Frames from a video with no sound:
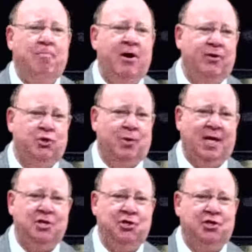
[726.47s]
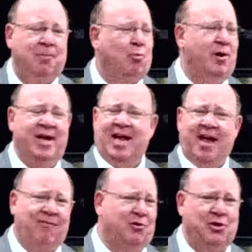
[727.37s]
marriage relationship where
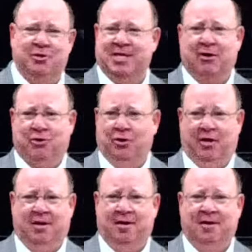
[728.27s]
it ever turns out good.